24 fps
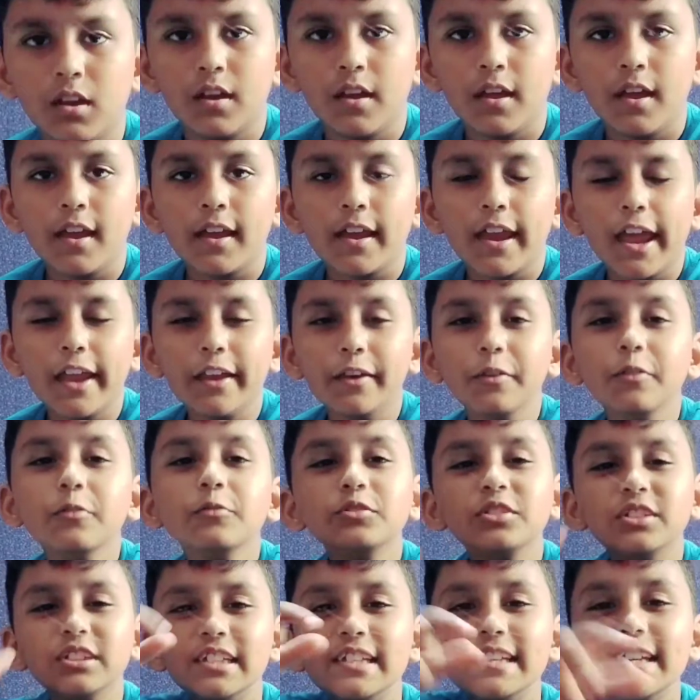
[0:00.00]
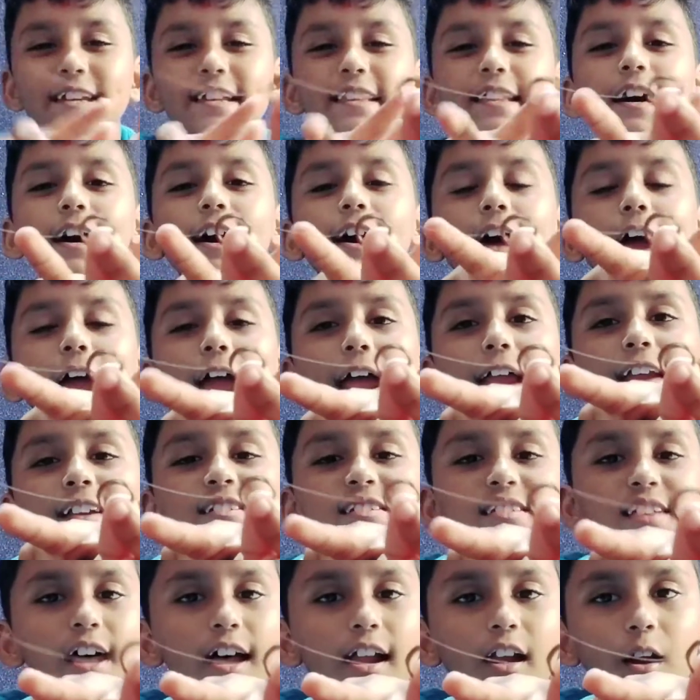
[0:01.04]
Can you see the ends
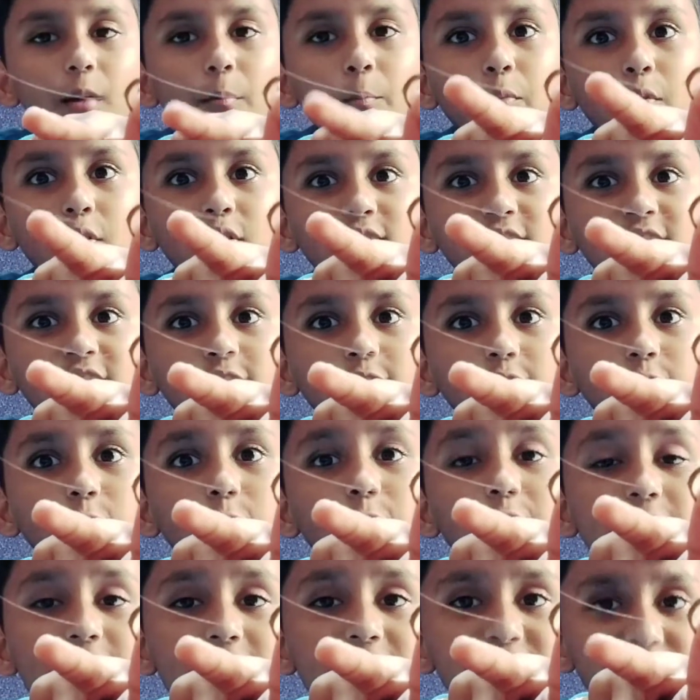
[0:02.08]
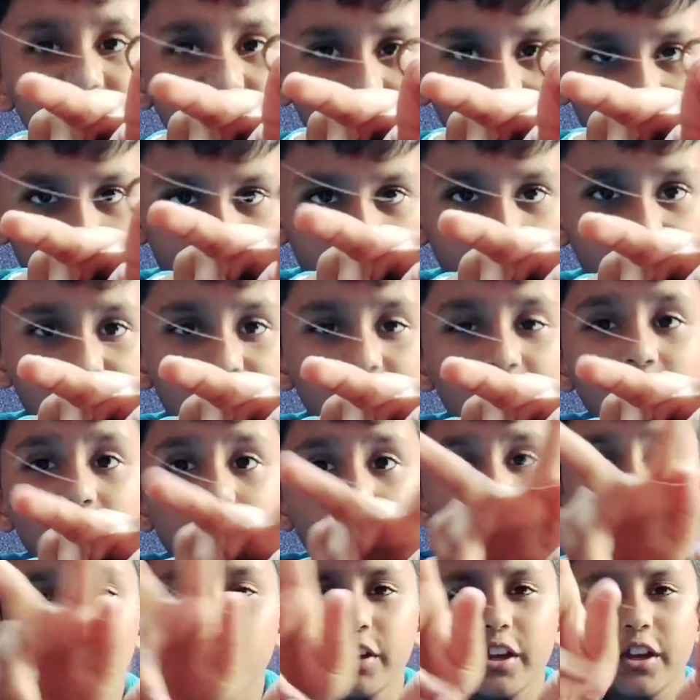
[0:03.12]
are opposite to each other? You
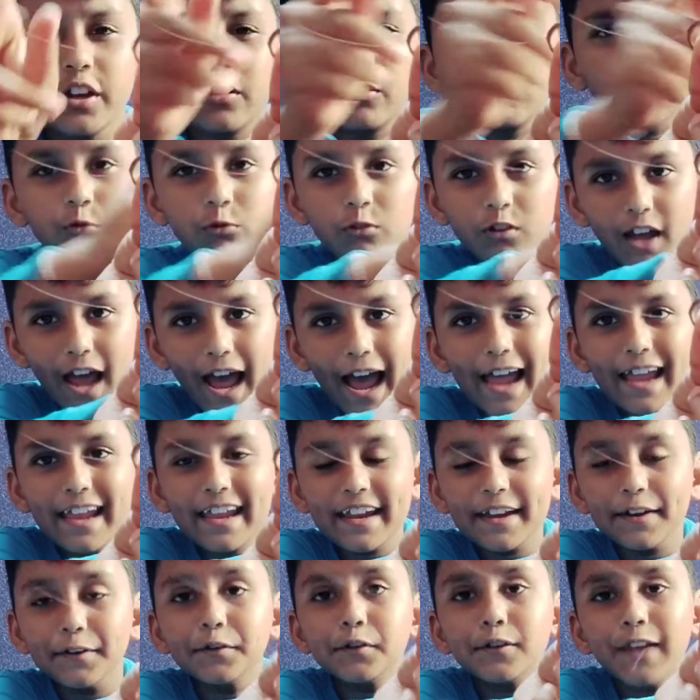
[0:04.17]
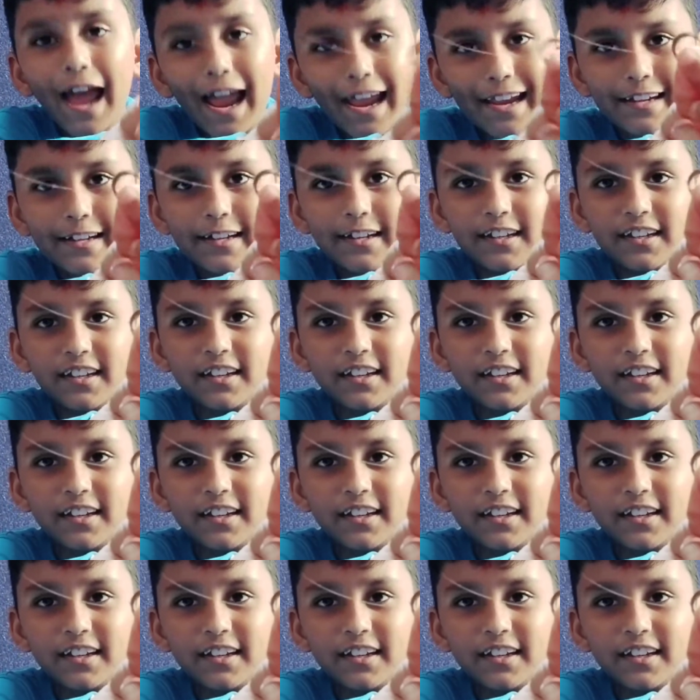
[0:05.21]
need to tie it tightly.